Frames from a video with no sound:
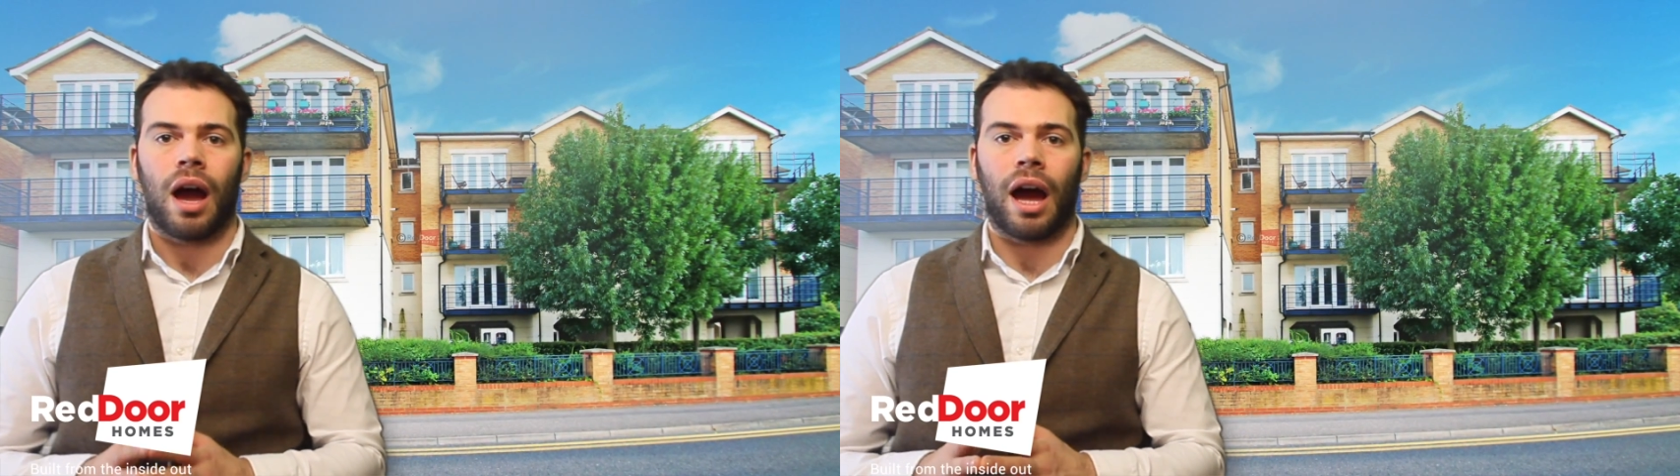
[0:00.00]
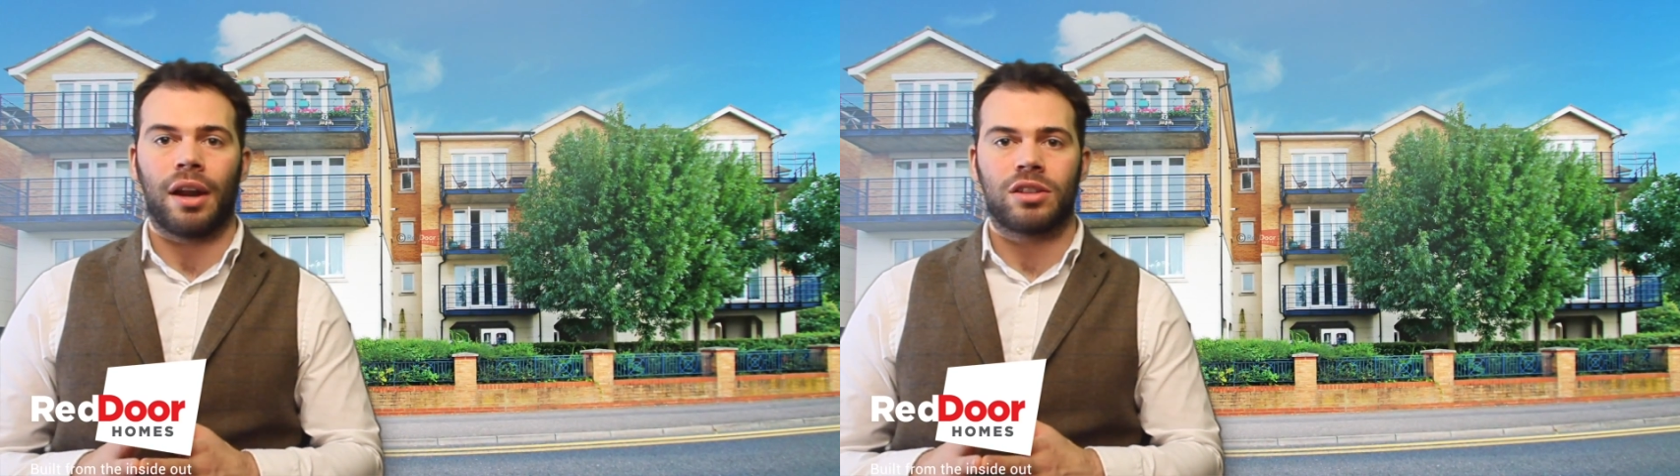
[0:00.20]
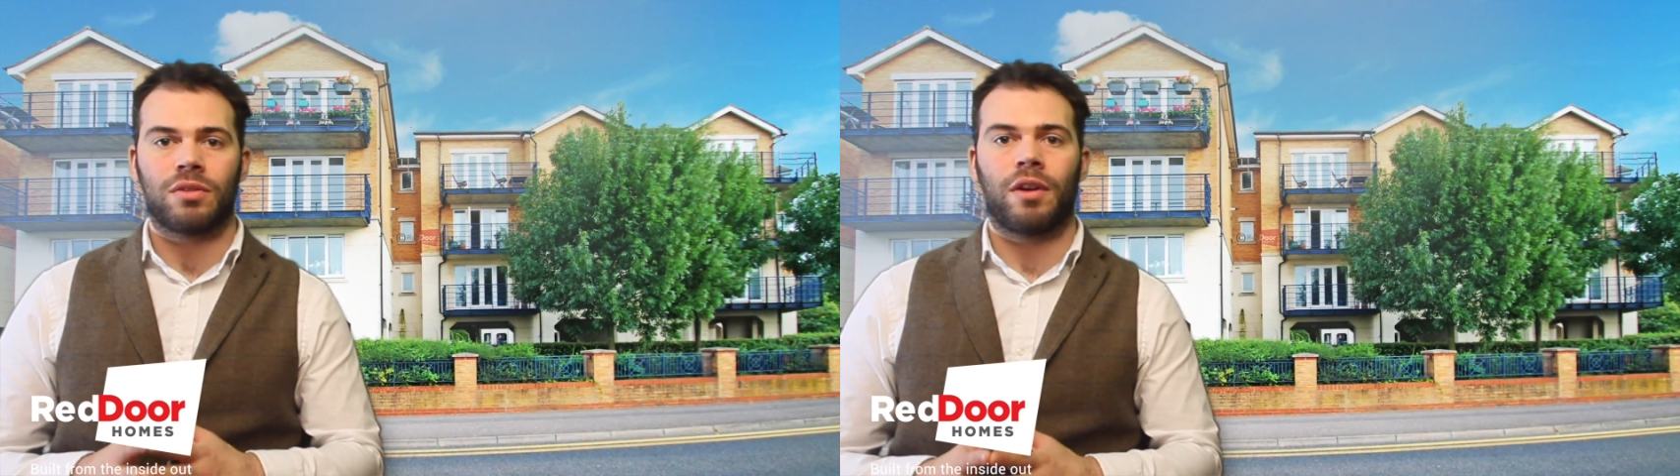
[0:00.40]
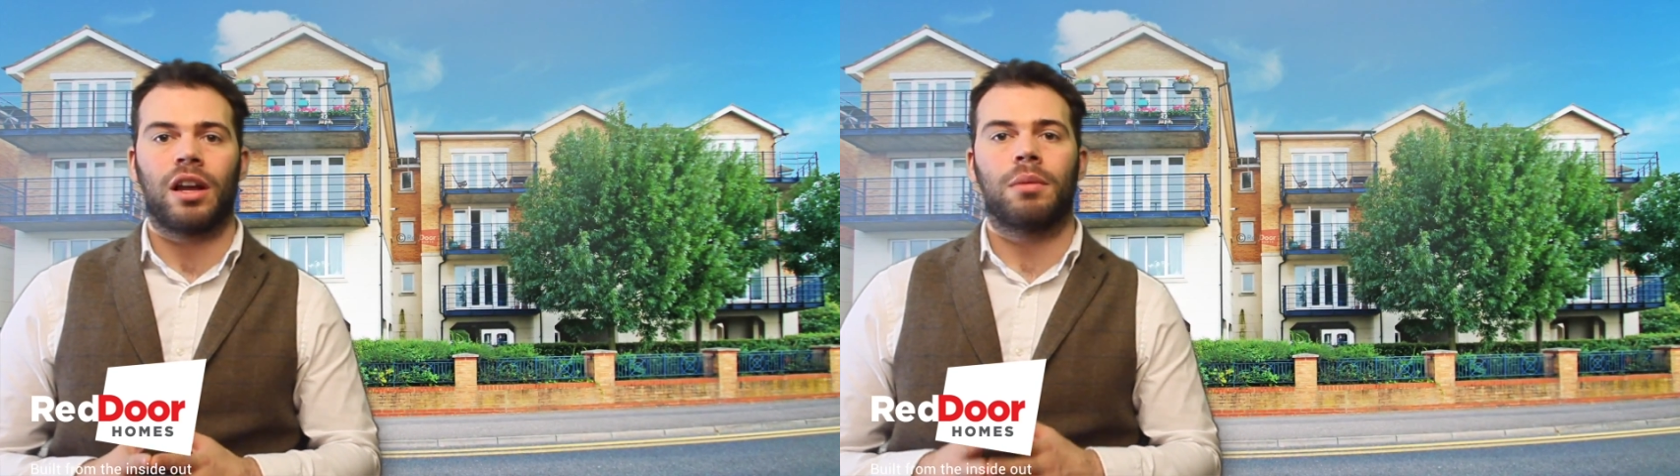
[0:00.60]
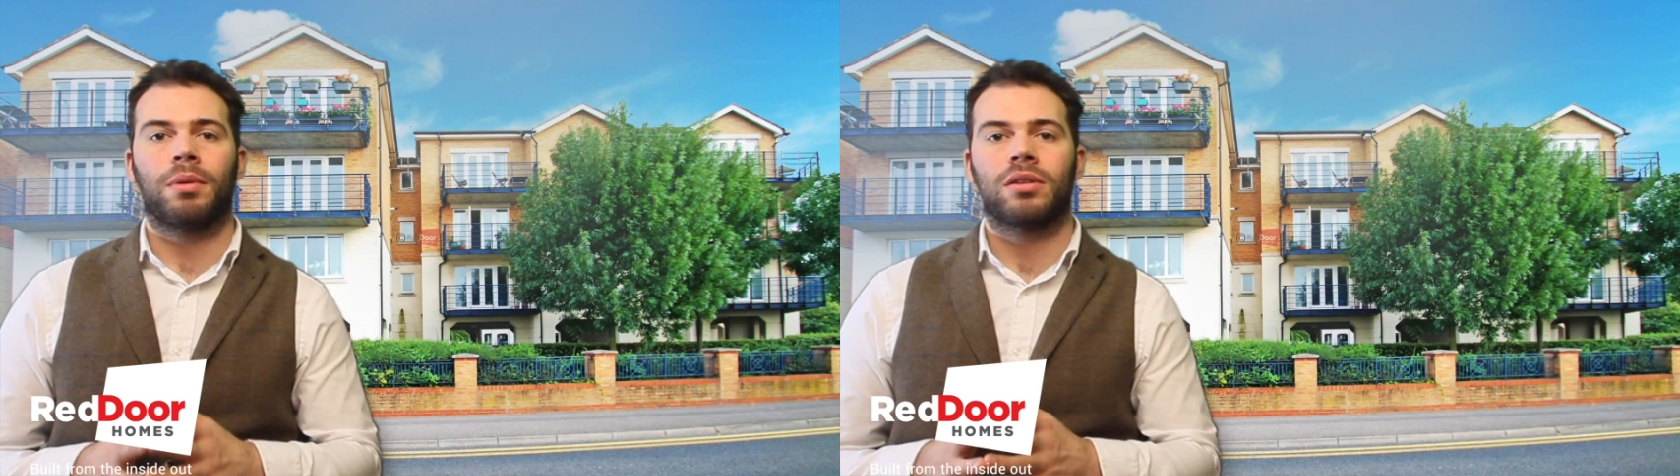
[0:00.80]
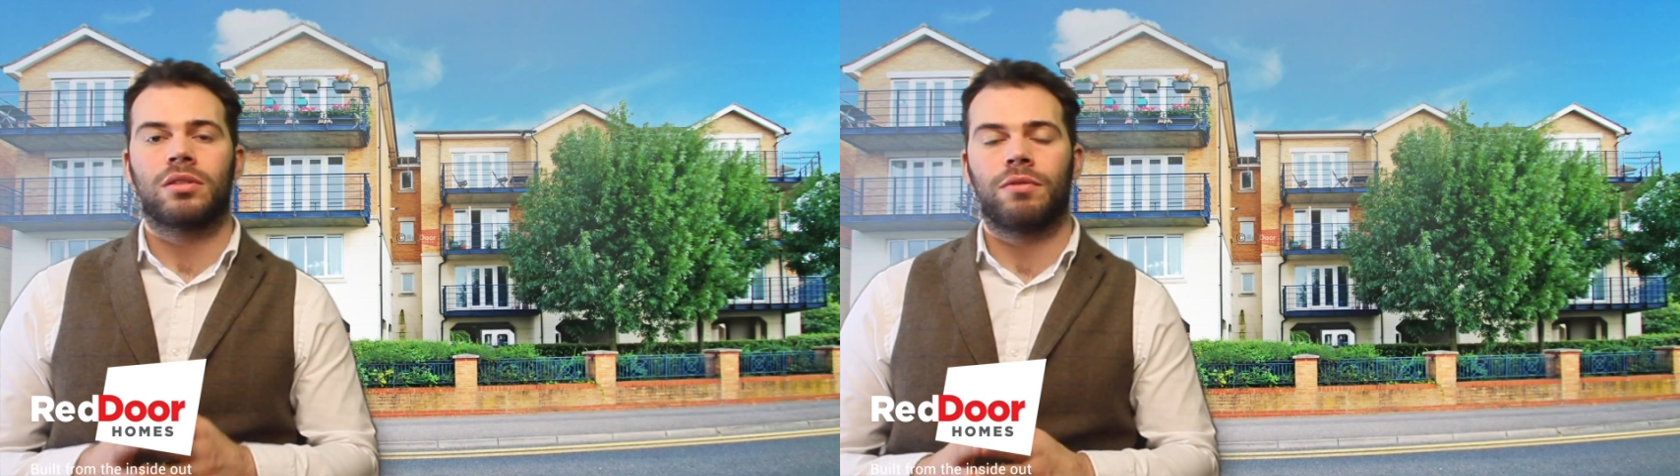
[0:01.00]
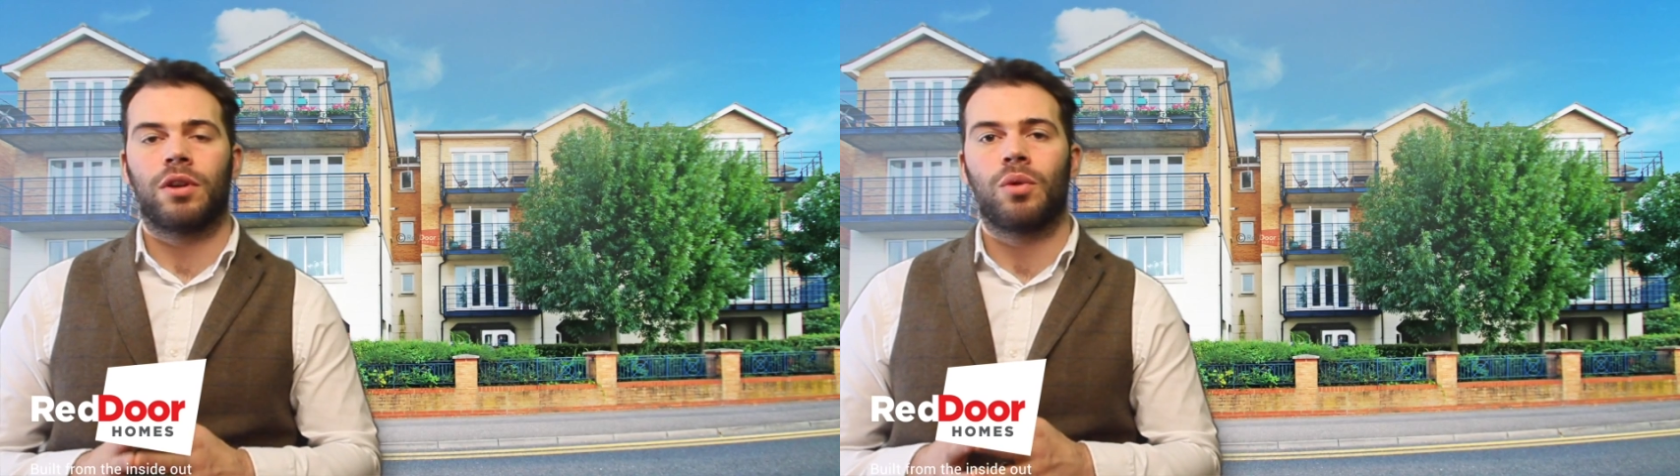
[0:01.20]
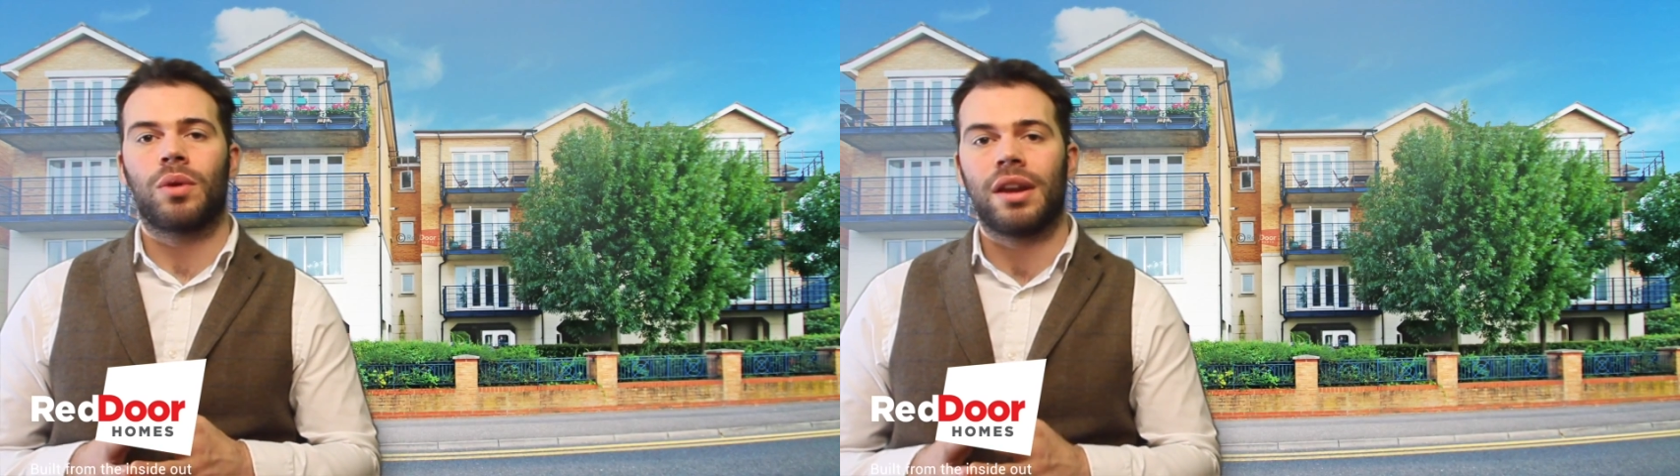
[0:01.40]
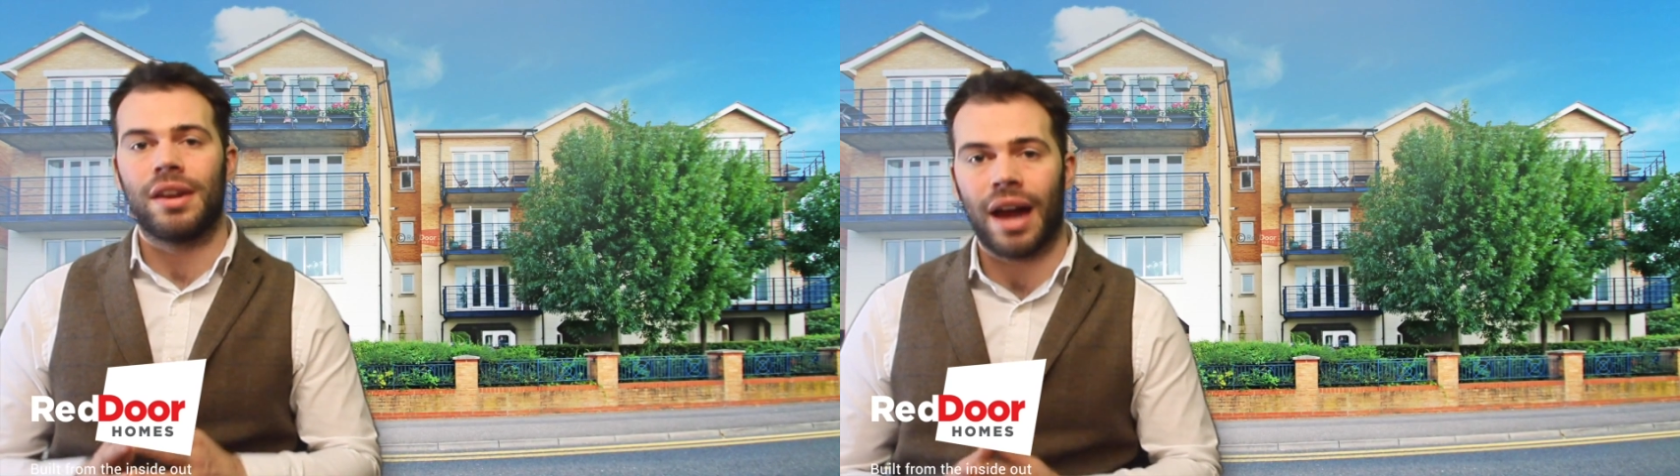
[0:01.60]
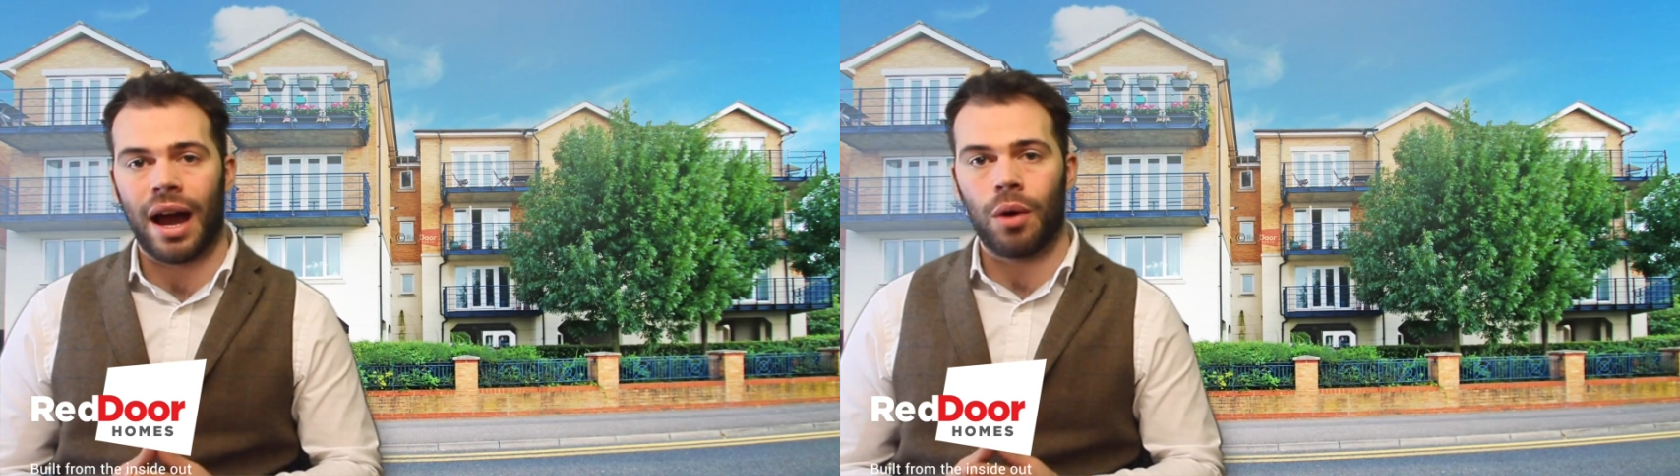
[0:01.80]
and it's available to view
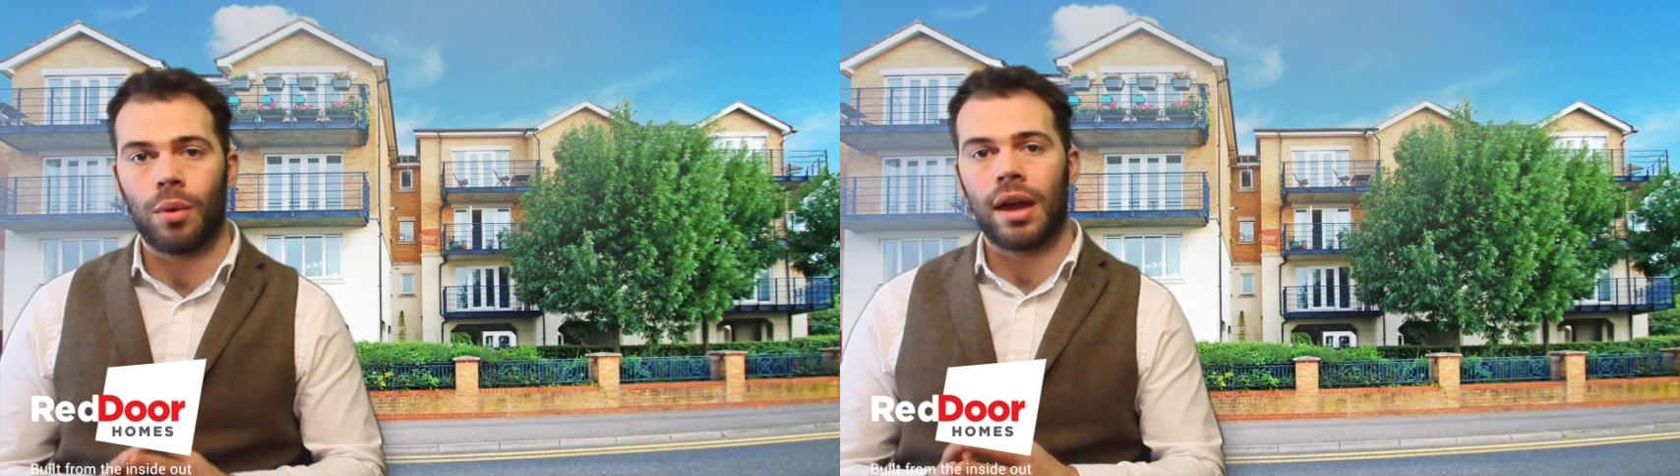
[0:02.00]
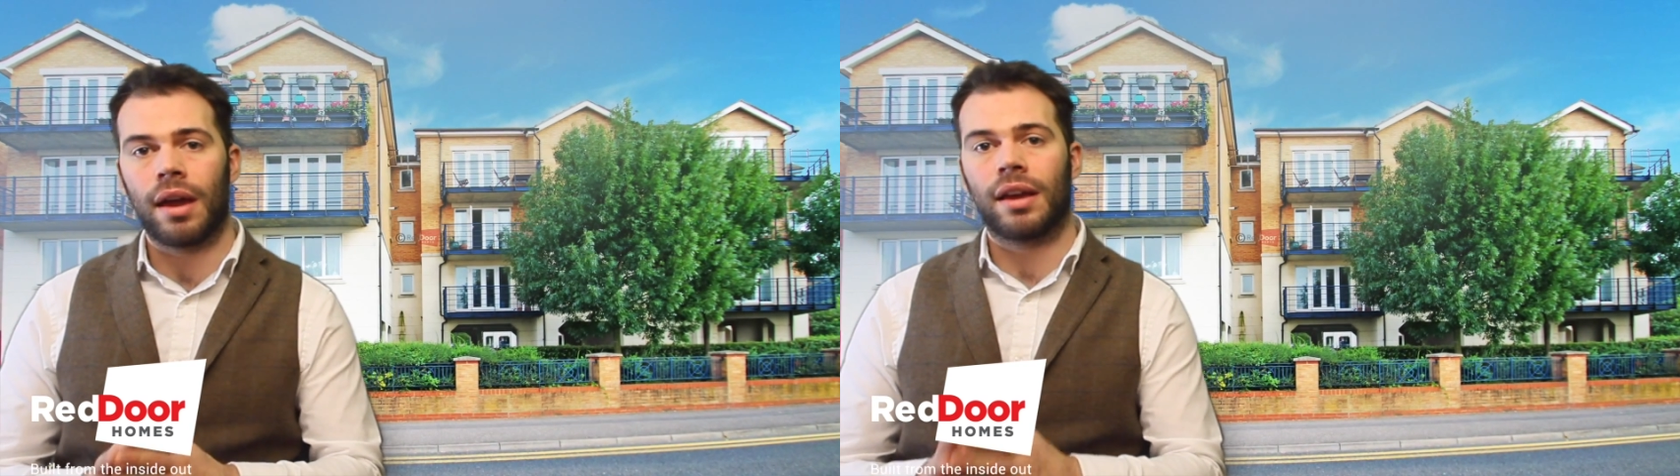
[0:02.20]
now.